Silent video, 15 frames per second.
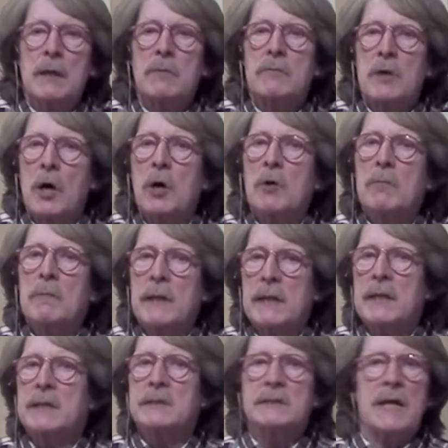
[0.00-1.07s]
Rome
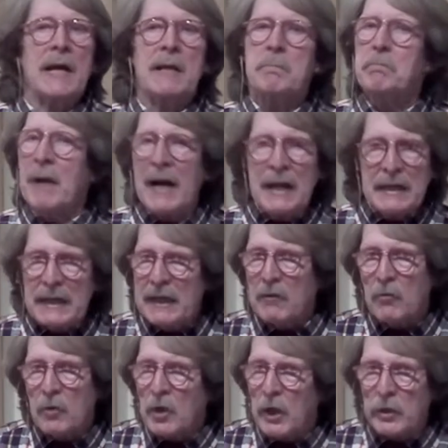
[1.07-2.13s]
is a
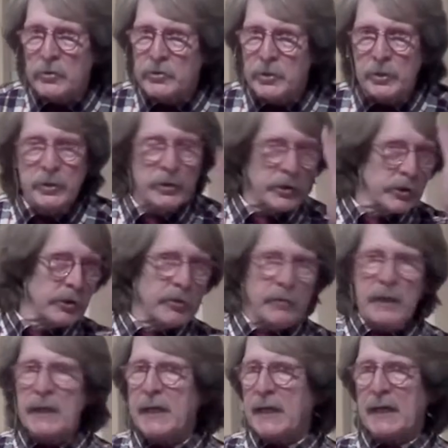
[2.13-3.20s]
bilingual culture,
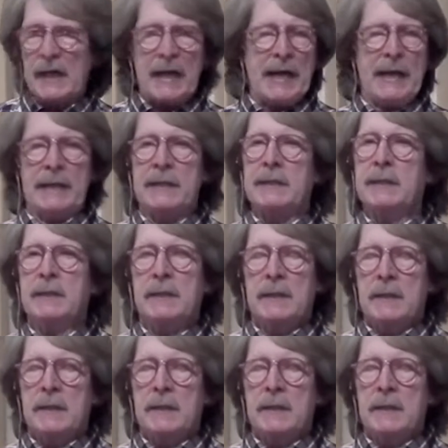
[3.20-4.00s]
Greek and Latin,